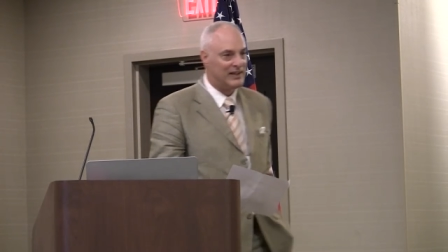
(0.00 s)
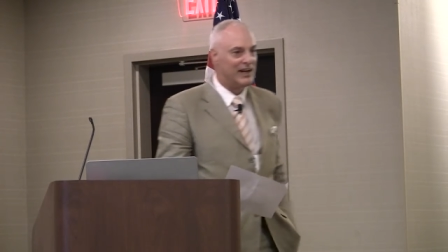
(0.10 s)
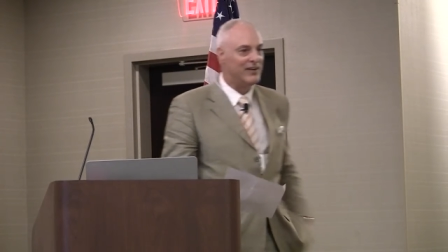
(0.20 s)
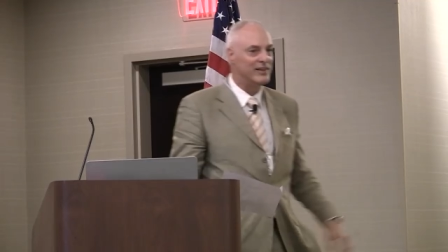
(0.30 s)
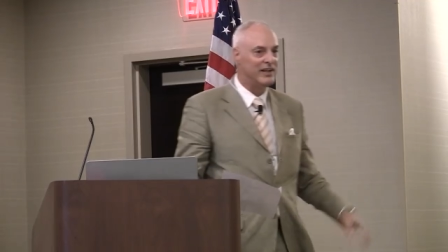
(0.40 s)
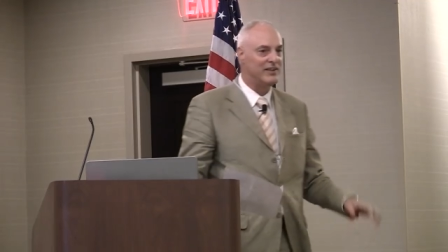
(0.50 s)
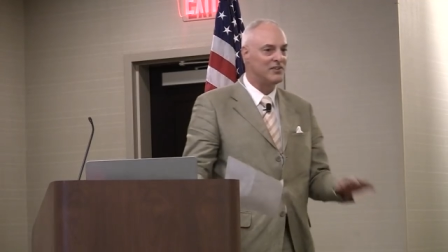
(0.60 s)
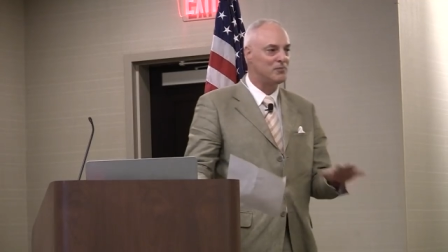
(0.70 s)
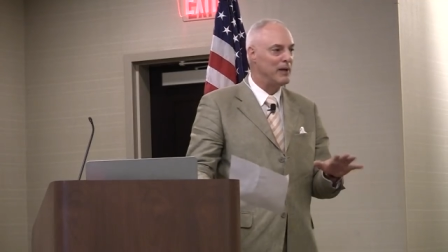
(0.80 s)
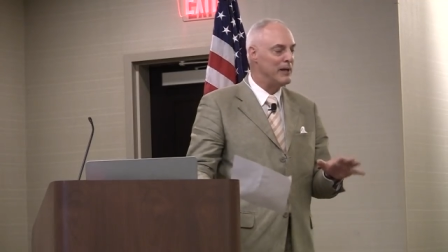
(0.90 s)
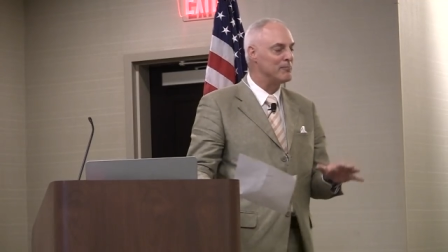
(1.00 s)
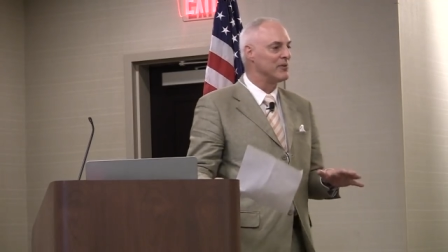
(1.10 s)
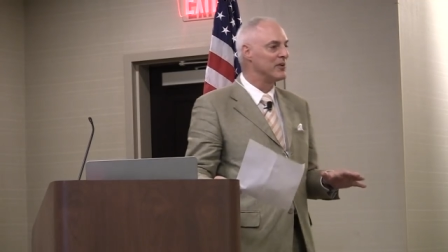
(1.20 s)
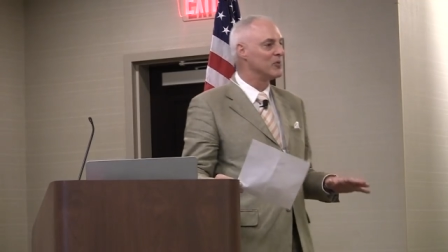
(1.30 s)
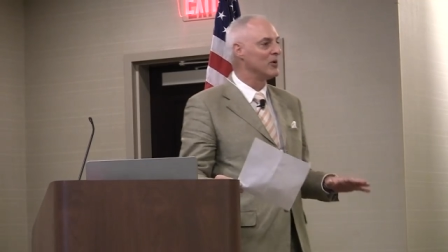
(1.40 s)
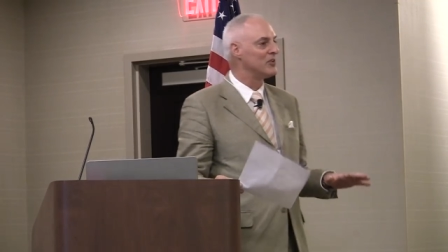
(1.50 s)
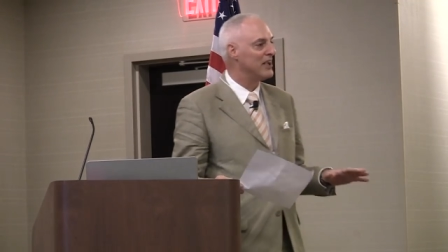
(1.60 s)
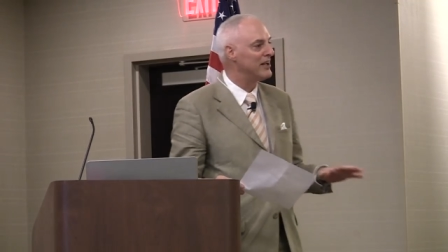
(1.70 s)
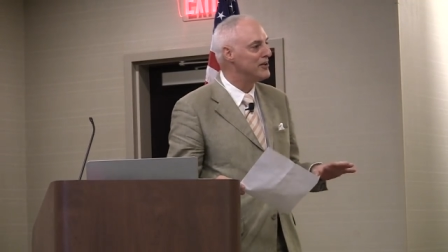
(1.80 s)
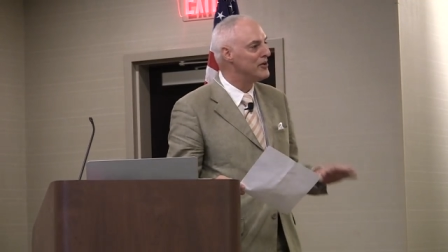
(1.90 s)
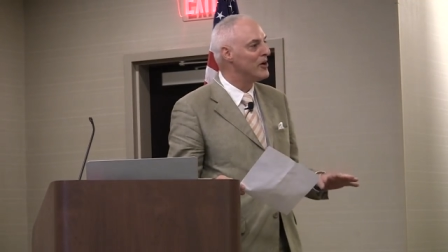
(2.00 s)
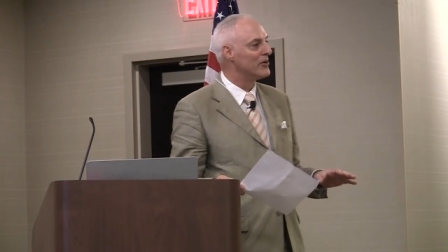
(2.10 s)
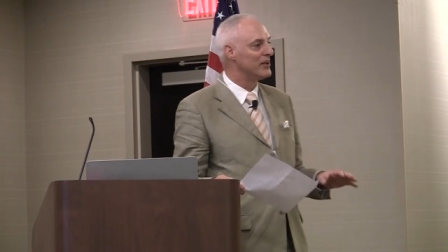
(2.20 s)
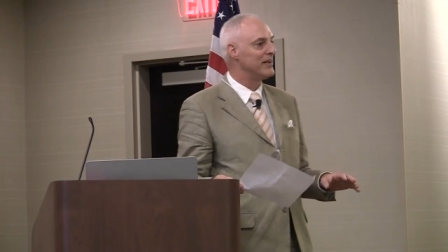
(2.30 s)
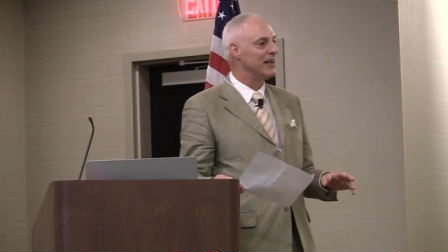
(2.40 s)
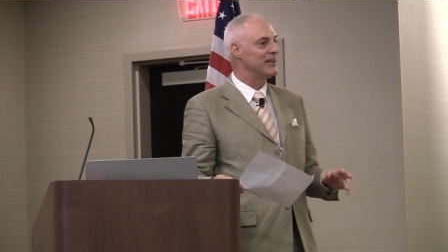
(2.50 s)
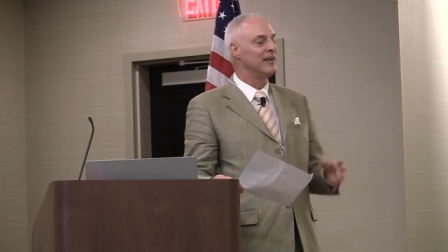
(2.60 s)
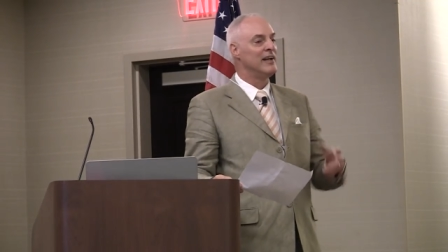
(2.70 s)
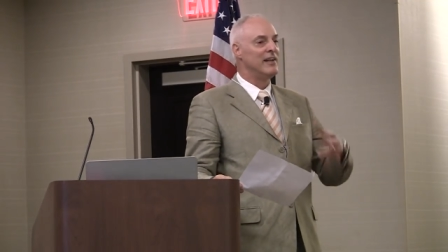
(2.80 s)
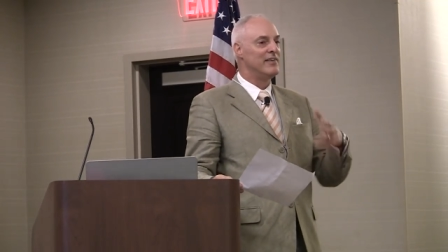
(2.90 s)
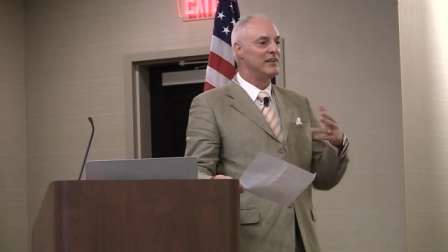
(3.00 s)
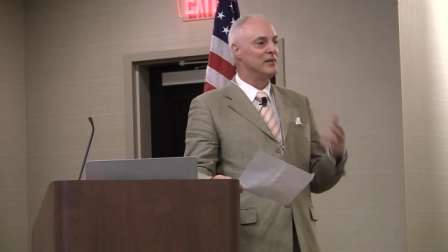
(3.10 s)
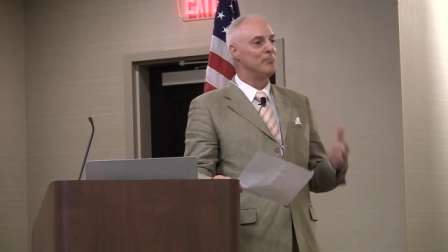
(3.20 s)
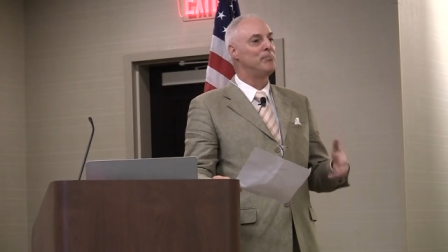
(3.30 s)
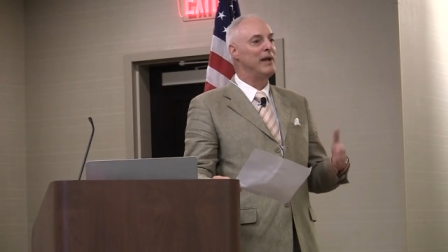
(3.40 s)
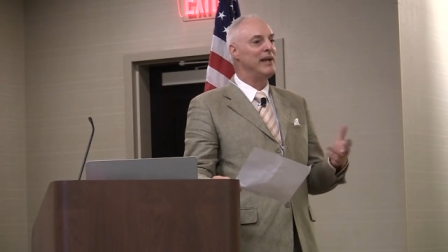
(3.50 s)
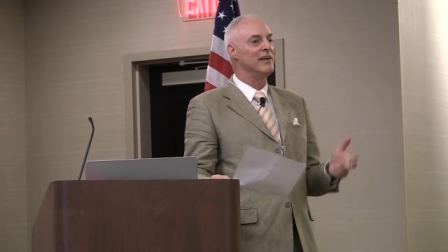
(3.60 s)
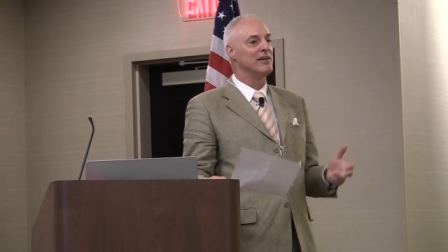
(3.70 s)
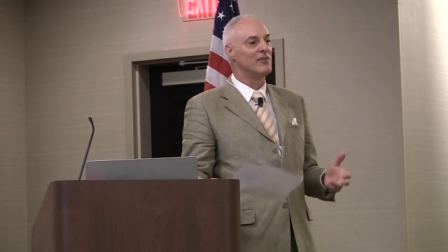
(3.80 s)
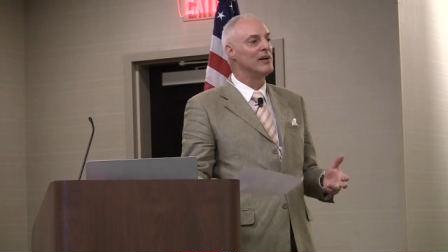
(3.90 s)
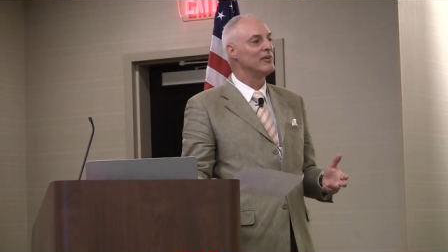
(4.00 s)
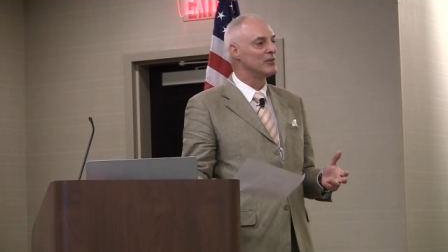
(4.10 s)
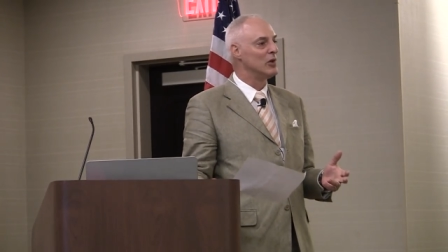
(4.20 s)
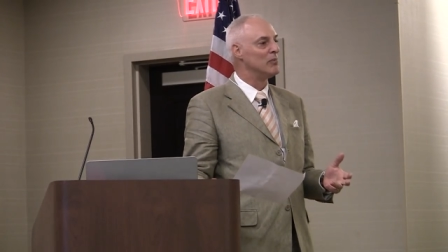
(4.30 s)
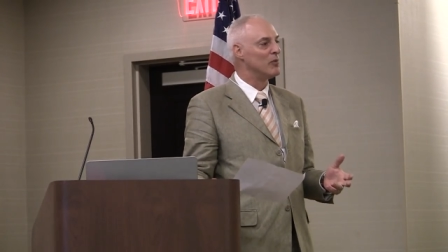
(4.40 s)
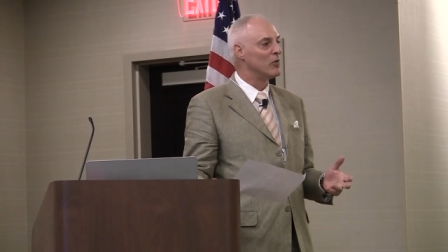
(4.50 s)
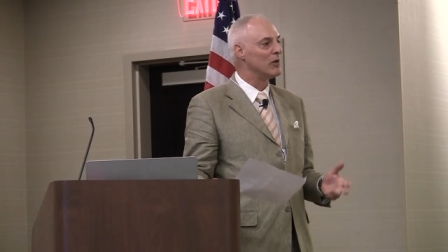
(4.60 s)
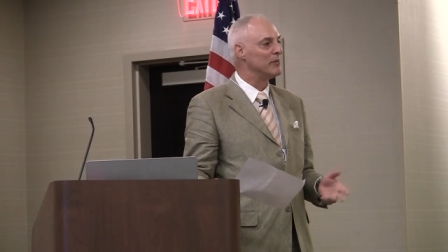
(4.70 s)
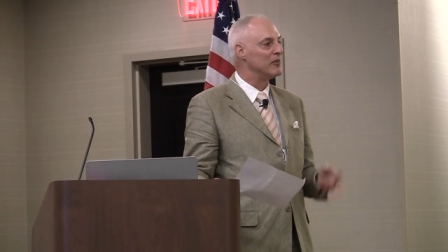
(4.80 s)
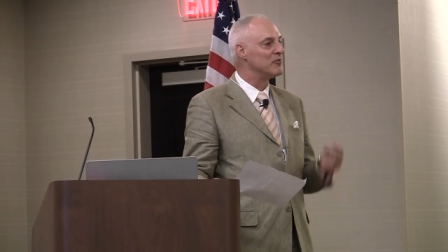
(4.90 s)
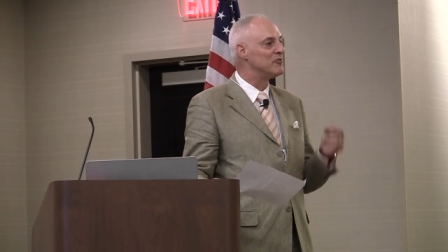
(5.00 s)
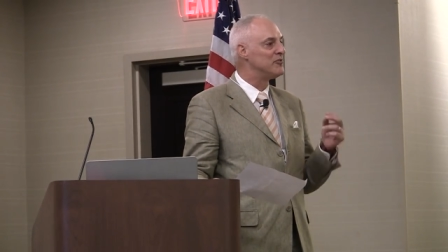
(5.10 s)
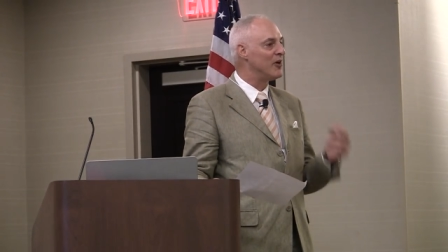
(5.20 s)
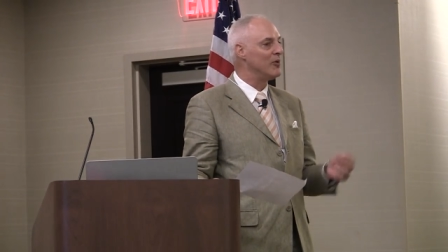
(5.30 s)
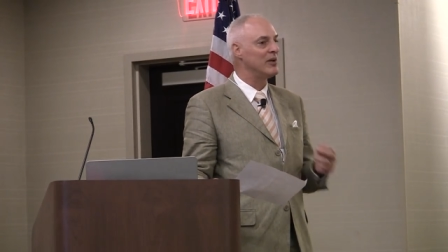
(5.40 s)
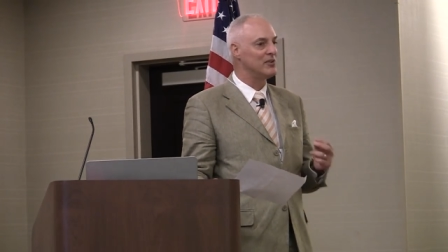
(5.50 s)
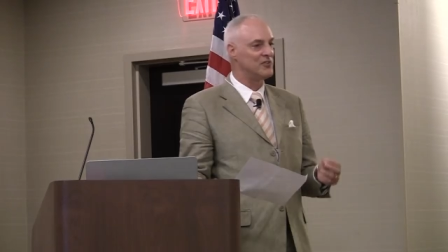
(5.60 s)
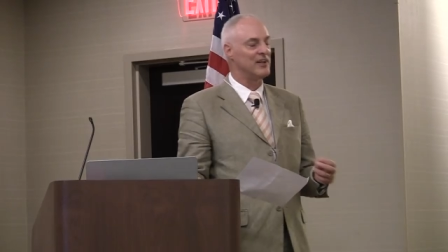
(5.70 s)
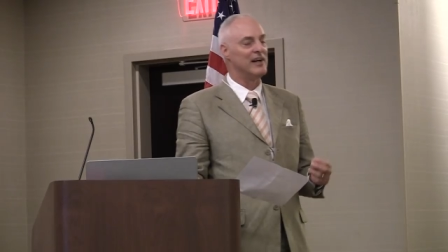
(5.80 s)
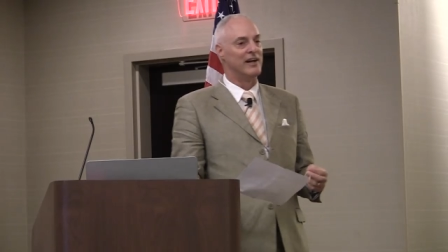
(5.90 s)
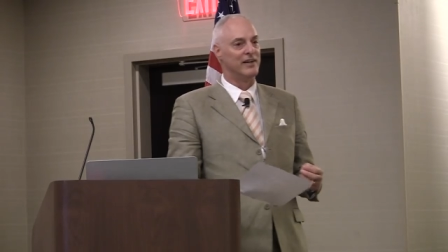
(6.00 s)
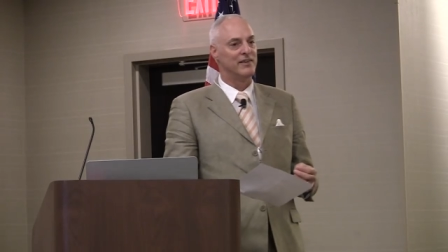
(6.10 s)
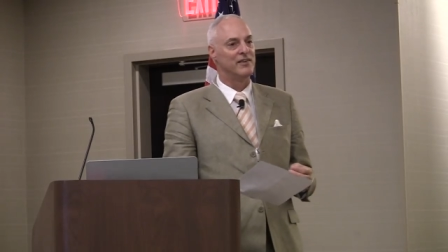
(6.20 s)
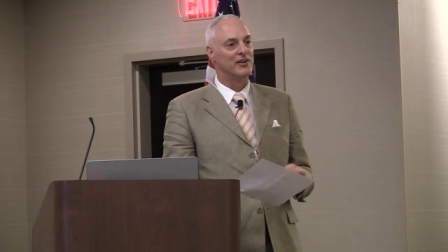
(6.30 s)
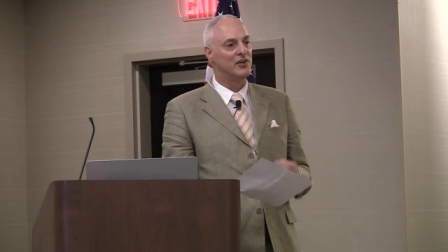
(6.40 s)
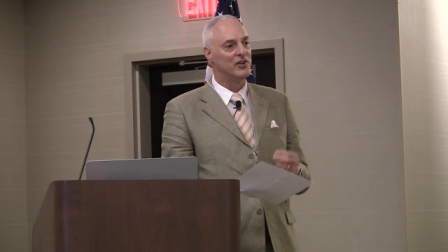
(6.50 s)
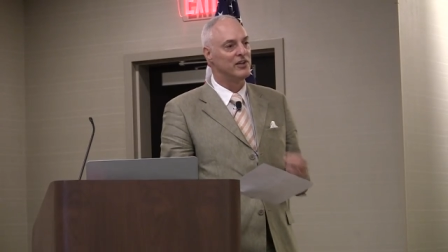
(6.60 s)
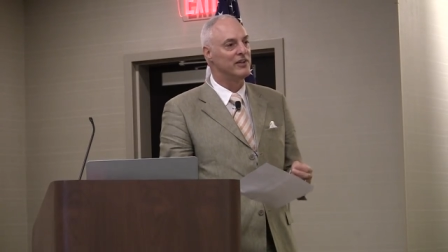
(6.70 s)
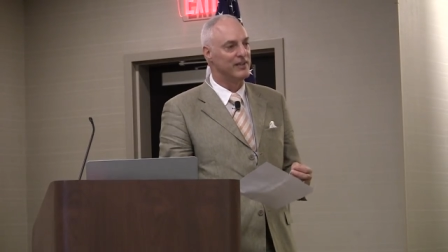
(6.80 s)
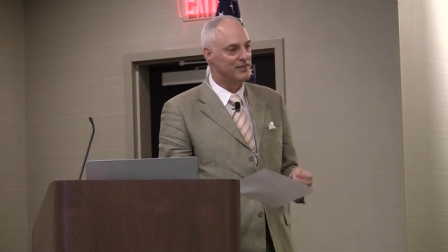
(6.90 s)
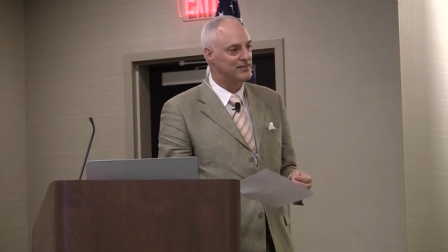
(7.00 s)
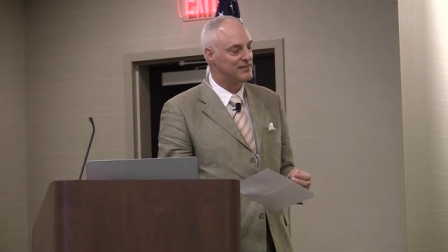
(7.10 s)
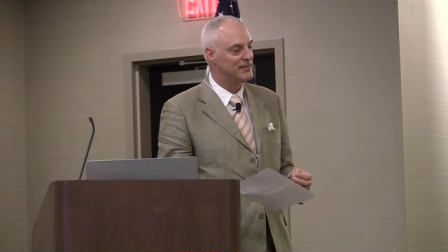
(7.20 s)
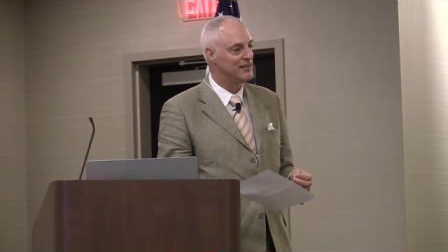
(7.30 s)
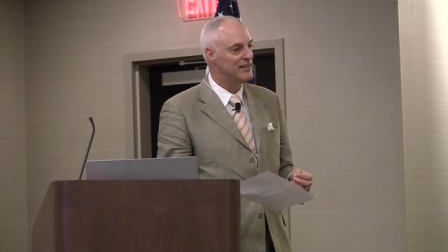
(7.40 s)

Now, in this paper, the quartet noted that the debate around global warming focused on the goodness